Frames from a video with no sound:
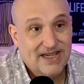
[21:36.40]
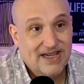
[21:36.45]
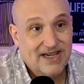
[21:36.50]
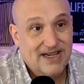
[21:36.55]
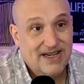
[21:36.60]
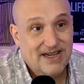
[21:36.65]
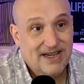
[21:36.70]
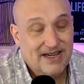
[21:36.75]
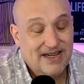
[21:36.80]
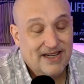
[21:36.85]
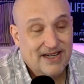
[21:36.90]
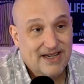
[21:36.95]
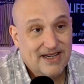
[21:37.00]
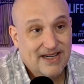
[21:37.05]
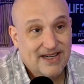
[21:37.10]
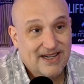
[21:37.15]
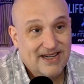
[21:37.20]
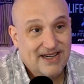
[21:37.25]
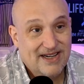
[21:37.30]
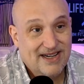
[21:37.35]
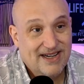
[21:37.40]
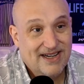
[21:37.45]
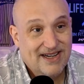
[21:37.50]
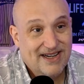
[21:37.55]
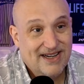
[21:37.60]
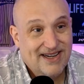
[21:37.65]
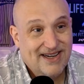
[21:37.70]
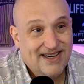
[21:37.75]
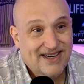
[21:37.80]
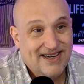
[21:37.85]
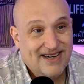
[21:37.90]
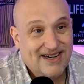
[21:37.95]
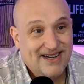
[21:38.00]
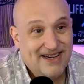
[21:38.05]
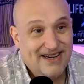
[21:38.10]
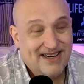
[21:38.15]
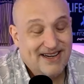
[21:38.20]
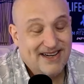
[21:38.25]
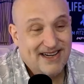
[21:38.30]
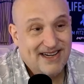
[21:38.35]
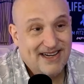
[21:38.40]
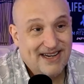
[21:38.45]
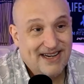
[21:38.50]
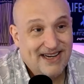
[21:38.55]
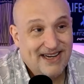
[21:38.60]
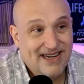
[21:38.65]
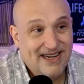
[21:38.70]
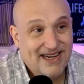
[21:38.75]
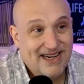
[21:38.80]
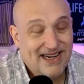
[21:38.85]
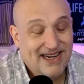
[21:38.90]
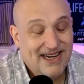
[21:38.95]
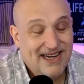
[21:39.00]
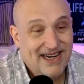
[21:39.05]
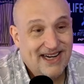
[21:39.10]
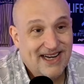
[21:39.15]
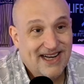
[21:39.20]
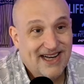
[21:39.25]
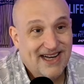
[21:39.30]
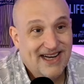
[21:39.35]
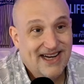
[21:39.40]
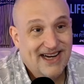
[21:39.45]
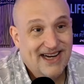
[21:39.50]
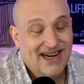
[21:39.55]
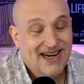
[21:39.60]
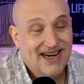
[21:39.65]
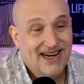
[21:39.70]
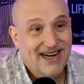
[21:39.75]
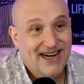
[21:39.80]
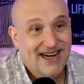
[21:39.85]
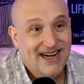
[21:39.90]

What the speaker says: [no speech]